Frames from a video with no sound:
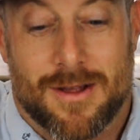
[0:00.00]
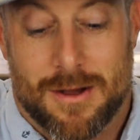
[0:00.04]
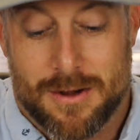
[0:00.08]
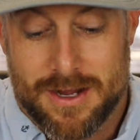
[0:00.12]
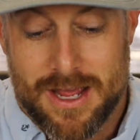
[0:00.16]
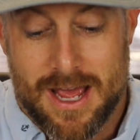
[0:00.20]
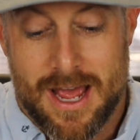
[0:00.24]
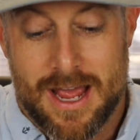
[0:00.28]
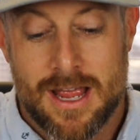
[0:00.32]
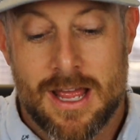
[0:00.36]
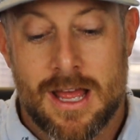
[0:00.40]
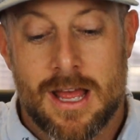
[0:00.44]

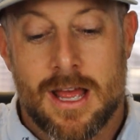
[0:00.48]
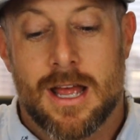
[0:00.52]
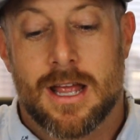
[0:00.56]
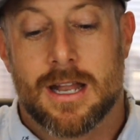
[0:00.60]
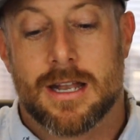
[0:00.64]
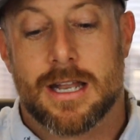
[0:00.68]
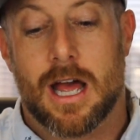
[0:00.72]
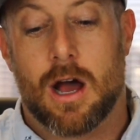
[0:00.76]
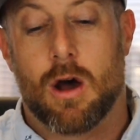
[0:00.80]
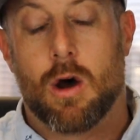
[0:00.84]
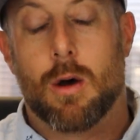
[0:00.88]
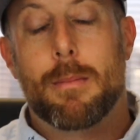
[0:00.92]
Okay?
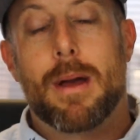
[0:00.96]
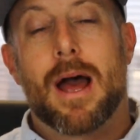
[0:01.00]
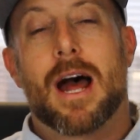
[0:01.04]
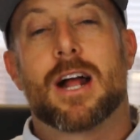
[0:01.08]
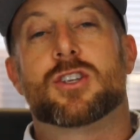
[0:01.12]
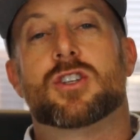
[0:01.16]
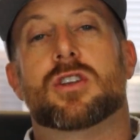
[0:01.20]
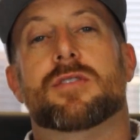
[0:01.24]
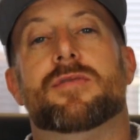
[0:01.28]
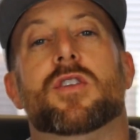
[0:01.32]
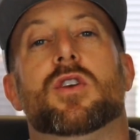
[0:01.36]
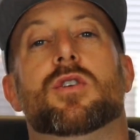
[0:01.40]
Now
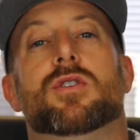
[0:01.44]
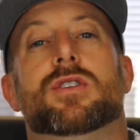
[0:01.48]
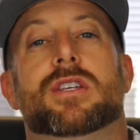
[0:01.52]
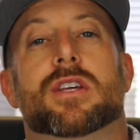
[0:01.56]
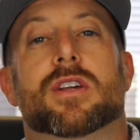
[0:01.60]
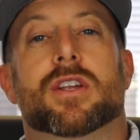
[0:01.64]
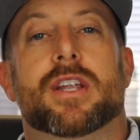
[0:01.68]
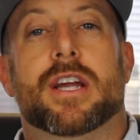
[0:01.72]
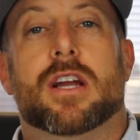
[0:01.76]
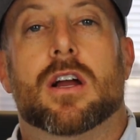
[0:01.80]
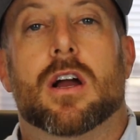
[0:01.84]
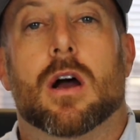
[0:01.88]
imagine if the
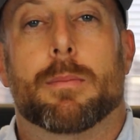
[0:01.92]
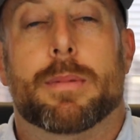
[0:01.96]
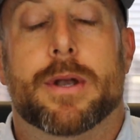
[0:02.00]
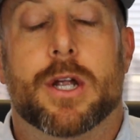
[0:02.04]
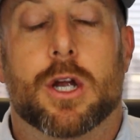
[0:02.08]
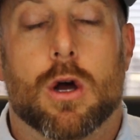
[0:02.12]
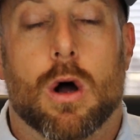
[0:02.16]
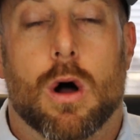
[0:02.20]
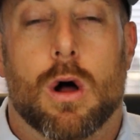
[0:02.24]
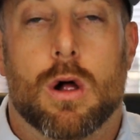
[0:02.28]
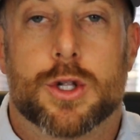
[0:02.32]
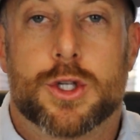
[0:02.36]
utility
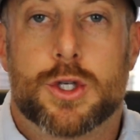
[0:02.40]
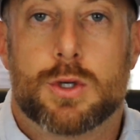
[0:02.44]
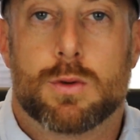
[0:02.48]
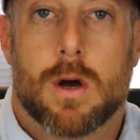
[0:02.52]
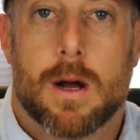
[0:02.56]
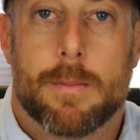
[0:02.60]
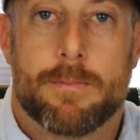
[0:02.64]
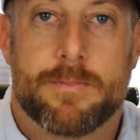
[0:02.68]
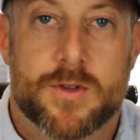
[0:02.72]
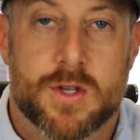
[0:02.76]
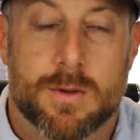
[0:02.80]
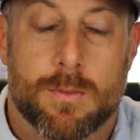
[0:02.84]
company called
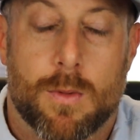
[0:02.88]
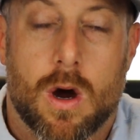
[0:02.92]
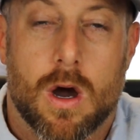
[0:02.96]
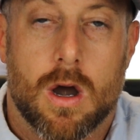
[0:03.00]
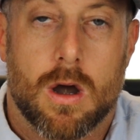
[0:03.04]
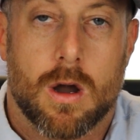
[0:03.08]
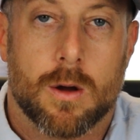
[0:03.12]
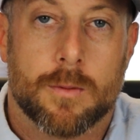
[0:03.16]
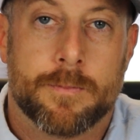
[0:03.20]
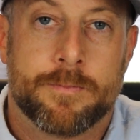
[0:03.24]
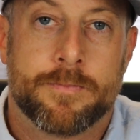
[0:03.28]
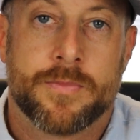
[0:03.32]
you up
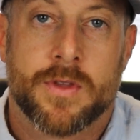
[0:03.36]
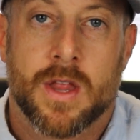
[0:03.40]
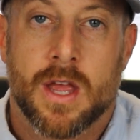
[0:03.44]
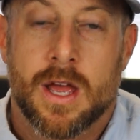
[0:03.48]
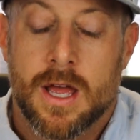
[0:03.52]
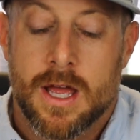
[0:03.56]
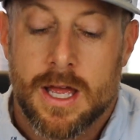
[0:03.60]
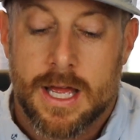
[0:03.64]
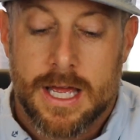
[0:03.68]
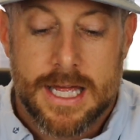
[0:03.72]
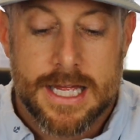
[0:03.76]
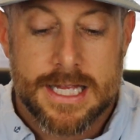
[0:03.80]
tomorrow
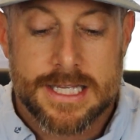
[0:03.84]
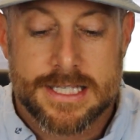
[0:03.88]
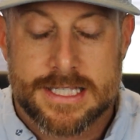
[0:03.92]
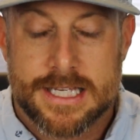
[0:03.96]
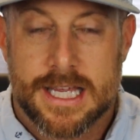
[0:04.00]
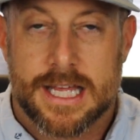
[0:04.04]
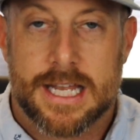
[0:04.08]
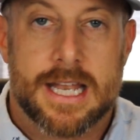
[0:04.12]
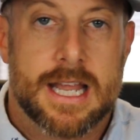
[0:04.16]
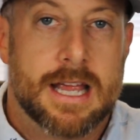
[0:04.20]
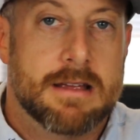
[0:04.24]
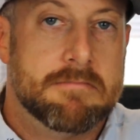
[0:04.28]
and
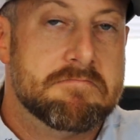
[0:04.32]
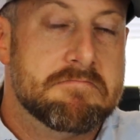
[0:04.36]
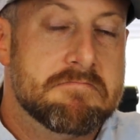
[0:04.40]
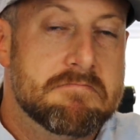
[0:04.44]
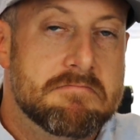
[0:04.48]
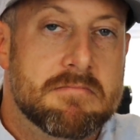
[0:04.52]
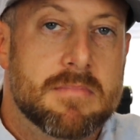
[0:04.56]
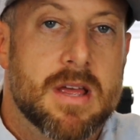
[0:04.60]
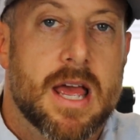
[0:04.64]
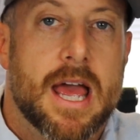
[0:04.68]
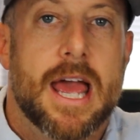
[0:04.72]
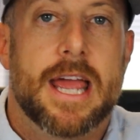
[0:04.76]
said,
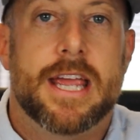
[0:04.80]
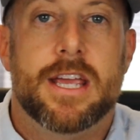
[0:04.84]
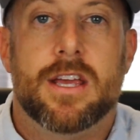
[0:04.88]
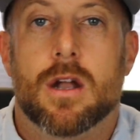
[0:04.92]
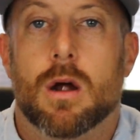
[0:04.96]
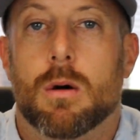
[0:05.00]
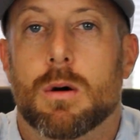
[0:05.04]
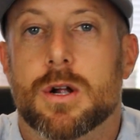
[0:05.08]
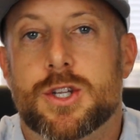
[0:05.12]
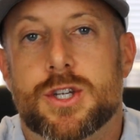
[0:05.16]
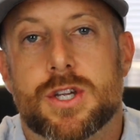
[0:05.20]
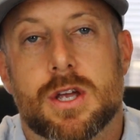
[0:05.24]
hey,
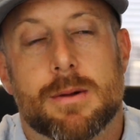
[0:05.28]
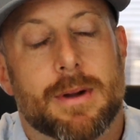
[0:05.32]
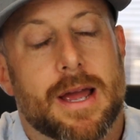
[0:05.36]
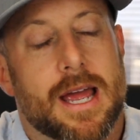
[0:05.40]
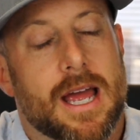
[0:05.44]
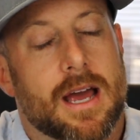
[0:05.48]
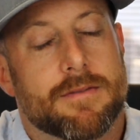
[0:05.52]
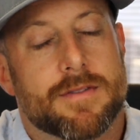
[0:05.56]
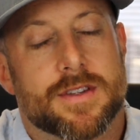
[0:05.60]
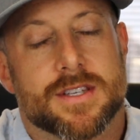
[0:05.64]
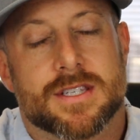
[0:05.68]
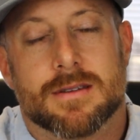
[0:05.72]
you know what, Jim,
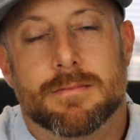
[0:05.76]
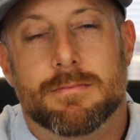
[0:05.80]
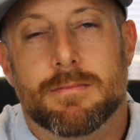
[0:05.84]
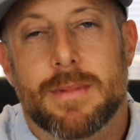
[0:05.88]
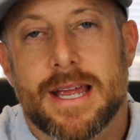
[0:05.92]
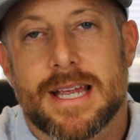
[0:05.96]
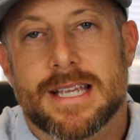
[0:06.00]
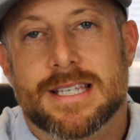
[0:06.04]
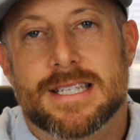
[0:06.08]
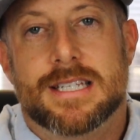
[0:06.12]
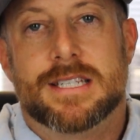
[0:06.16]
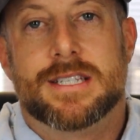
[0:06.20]
I have this
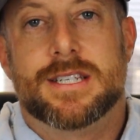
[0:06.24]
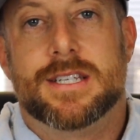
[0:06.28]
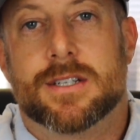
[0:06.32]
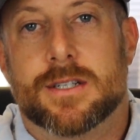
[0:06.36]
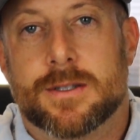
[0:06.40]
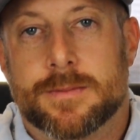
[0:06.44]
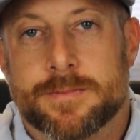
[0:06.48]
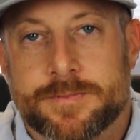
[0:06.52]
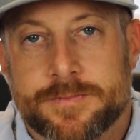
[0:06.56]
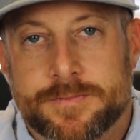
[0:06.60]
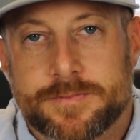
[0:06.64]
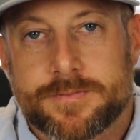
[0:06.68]
amazing
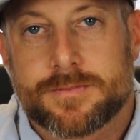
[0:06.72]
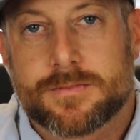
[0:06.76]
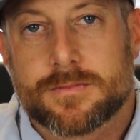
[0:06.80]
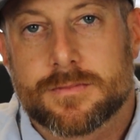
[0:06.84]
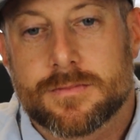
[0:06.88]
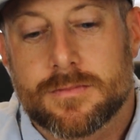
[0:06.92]
deal.